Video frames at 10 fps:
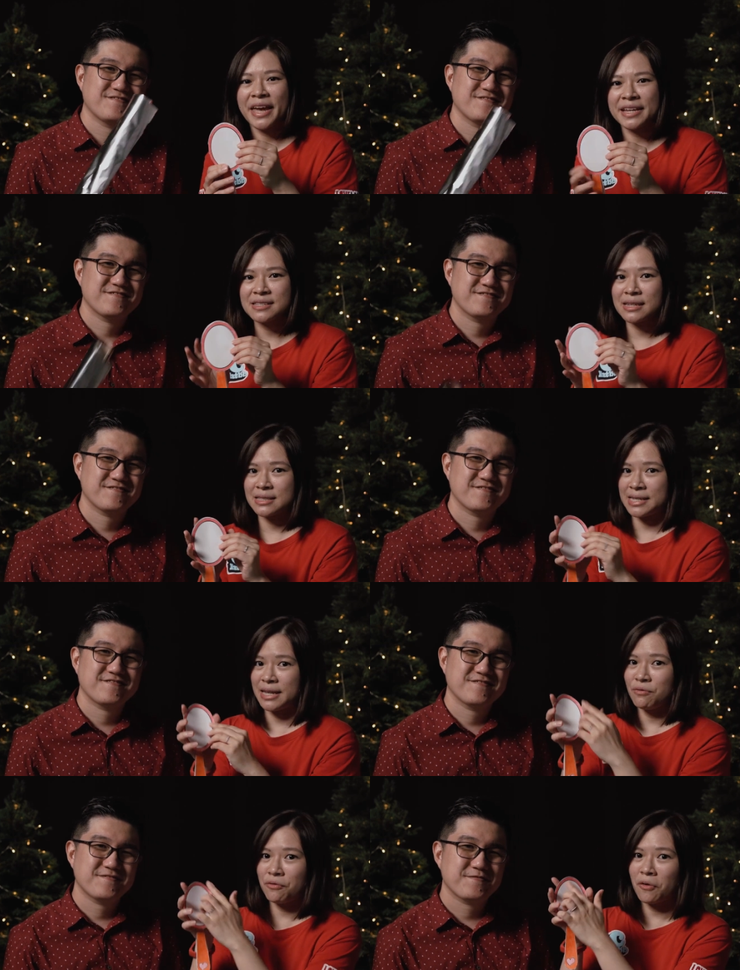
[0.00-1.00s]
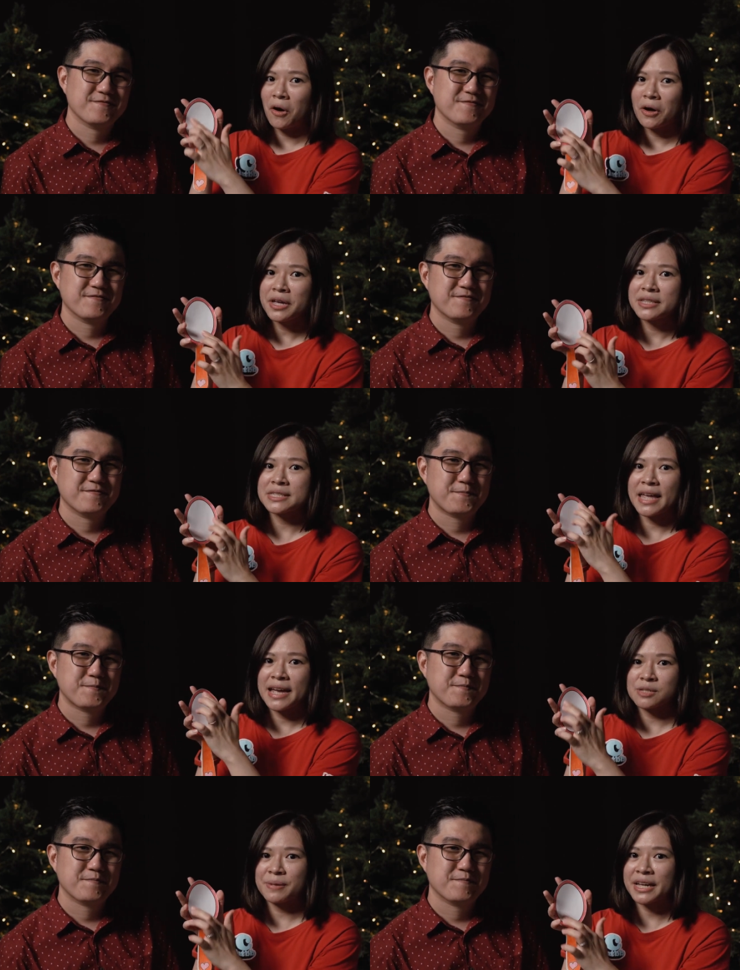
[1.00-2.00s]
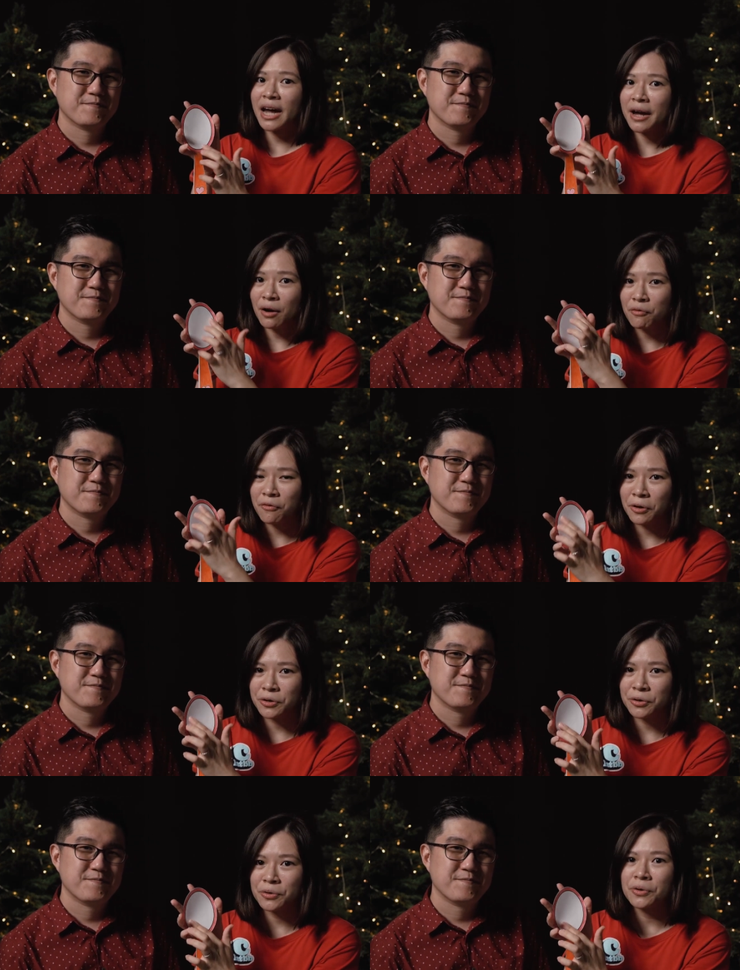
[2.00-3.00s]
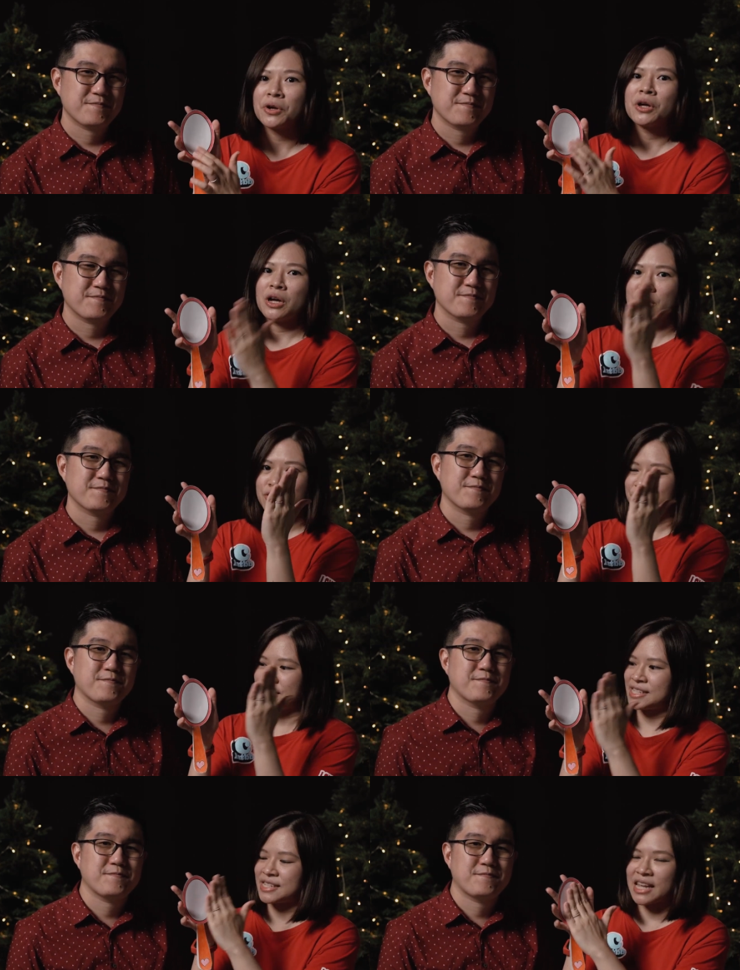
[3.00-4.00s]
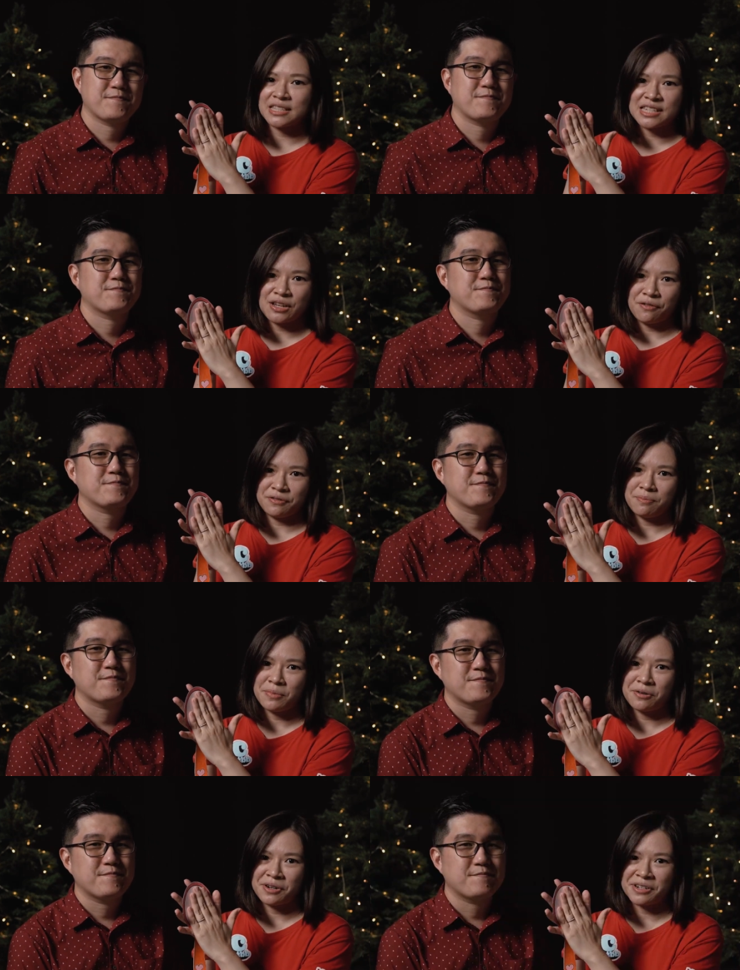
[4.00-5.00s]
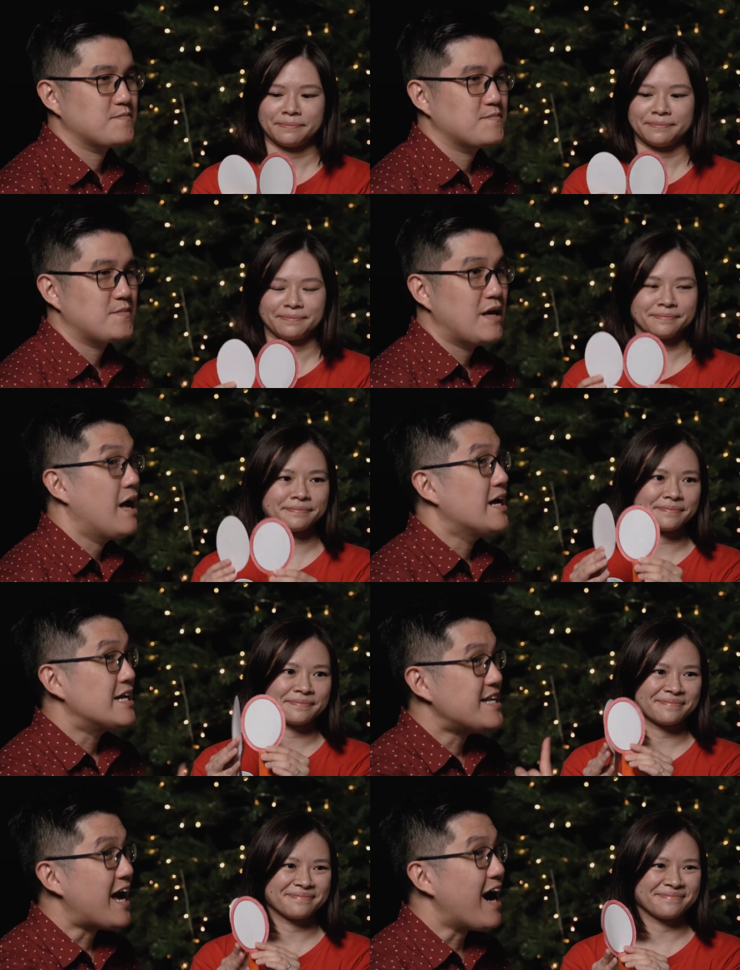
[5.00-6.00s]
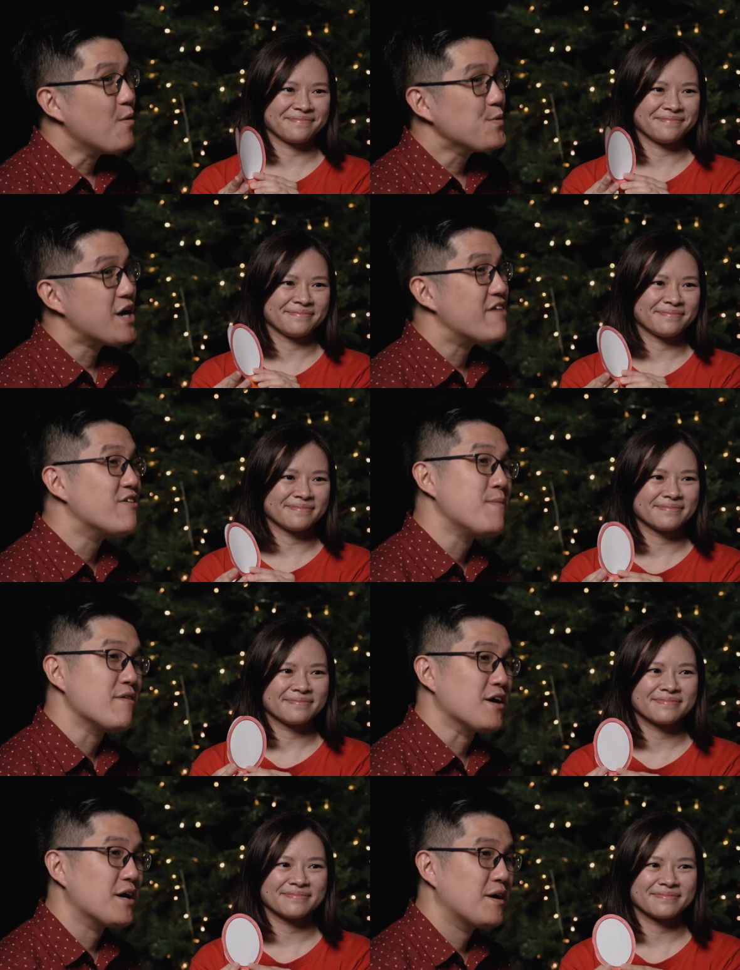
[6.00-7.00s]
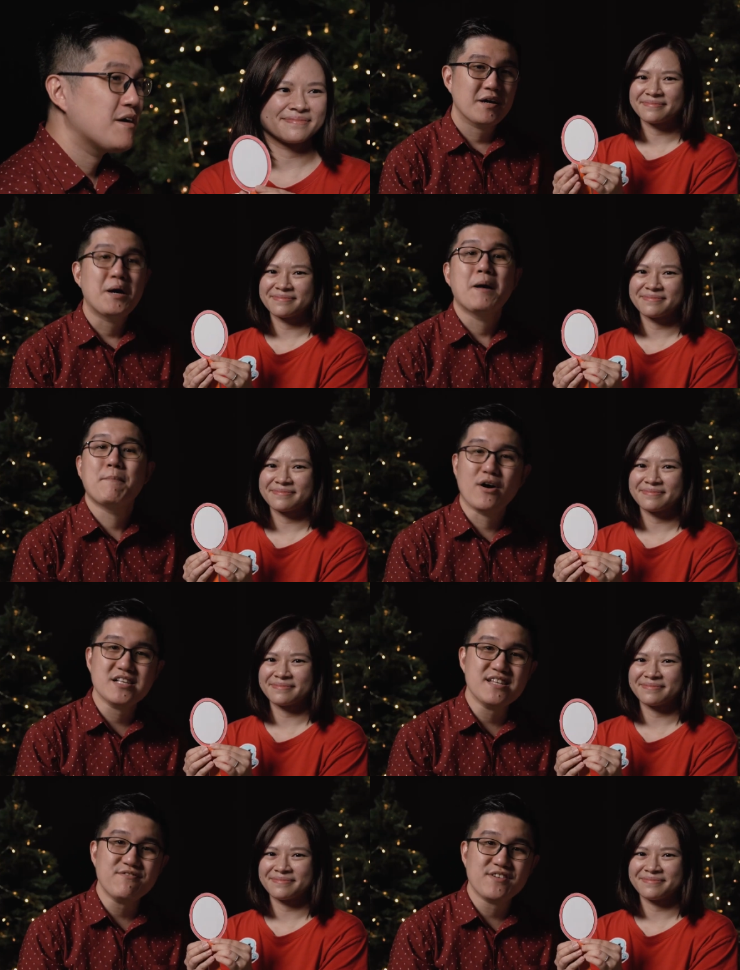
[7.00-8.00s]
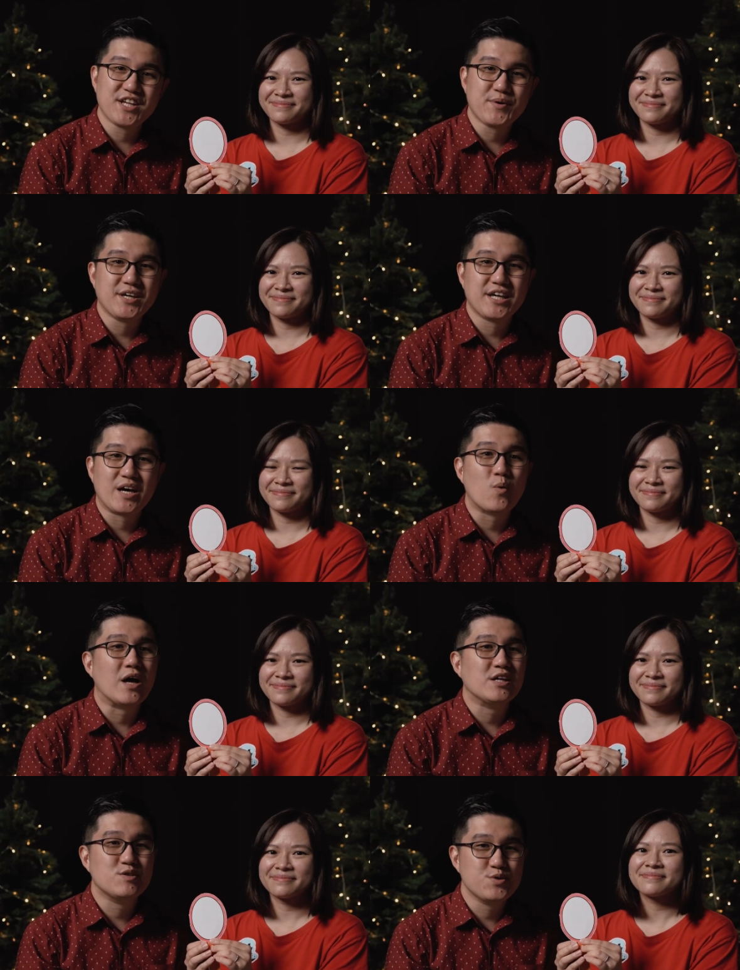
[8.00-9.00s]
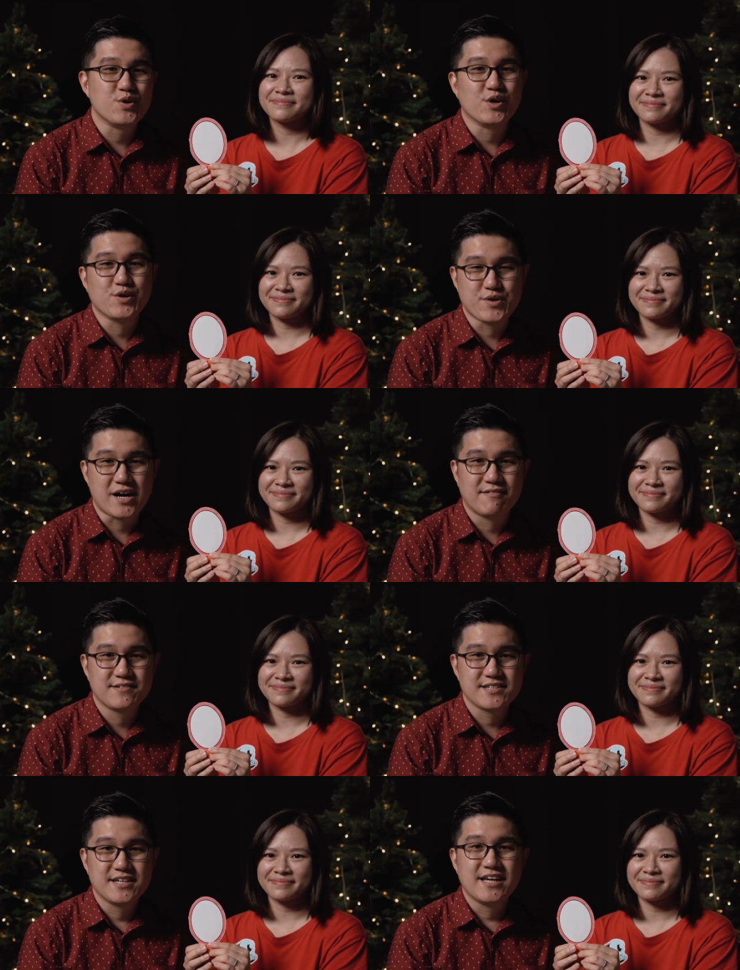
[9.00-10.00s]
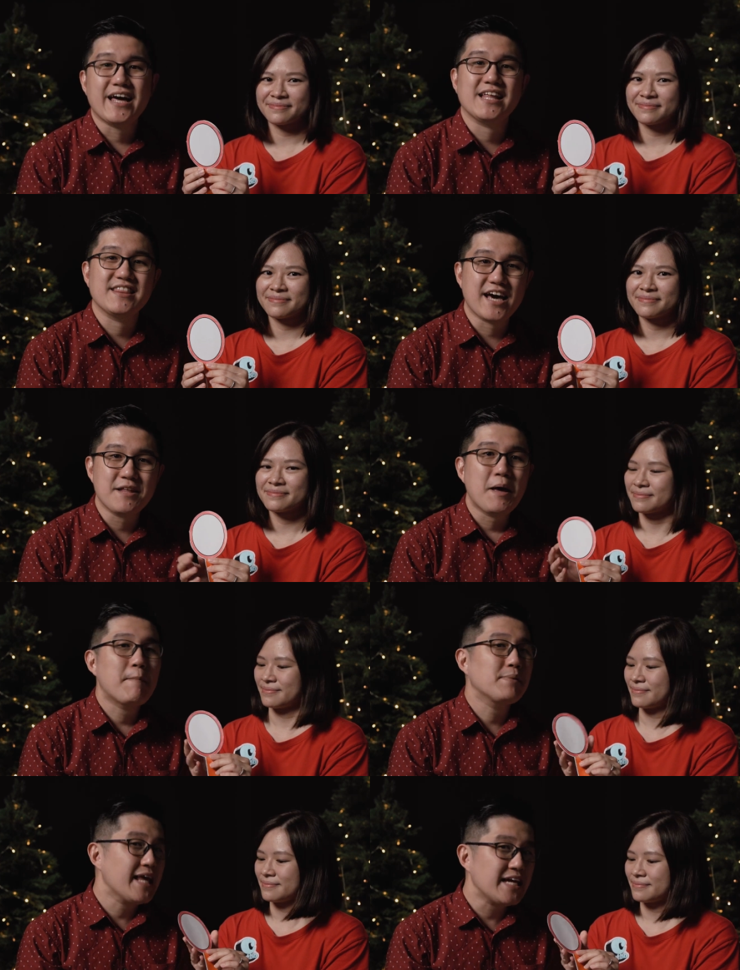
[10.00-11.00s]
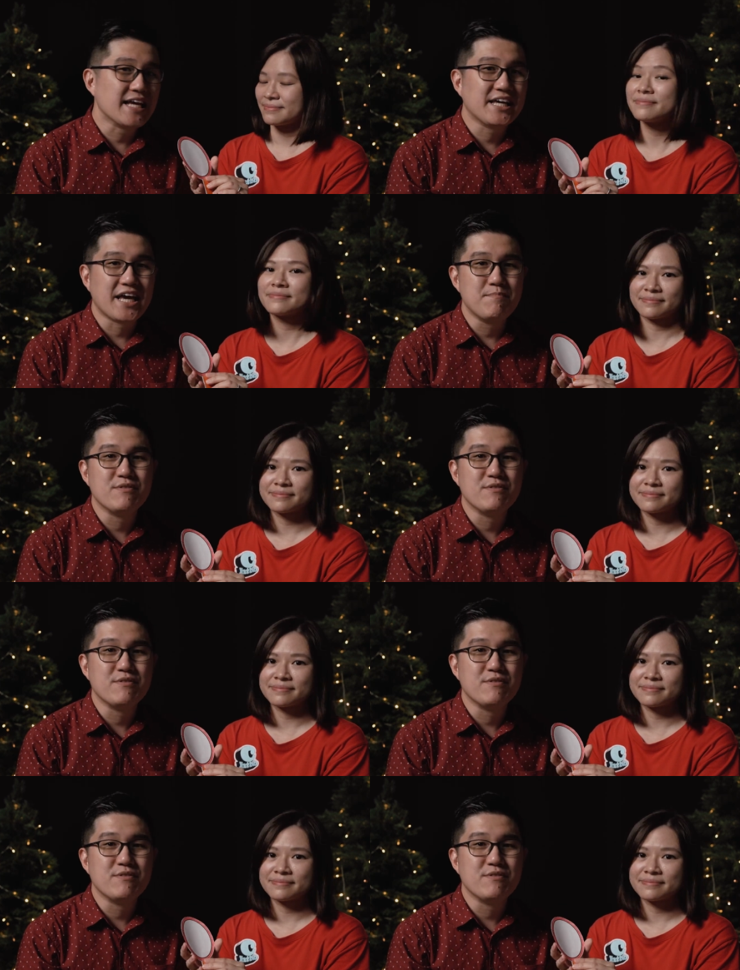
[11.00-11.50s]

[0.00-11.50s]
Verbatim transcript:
Speaker 1: paste the tin foil that has been cut out for you onto the center of the mirror.
Speaker 2: Now you have a mirror. Pause the video here while you do your craft and then play it again